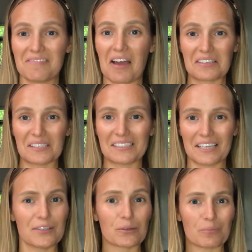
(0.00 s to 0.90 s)
as I
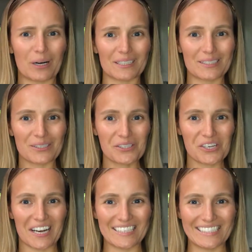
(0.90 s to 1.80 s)
said, your bodies are
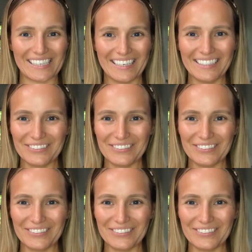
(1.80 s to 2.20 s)
changing.